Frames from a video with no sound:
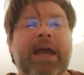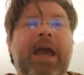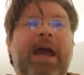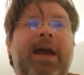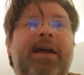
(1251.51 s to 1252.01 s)

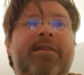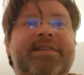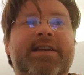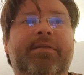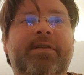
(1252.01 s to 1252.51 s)
And the
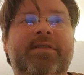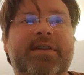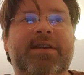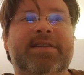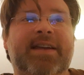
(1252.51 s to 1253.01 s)

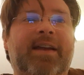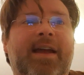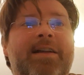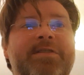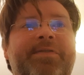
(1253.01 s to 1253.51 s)
Second
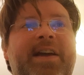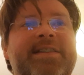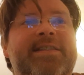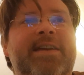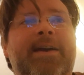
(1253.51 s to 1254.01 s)
Council of
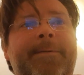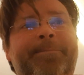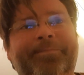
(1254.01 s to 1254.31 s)
Nicaea,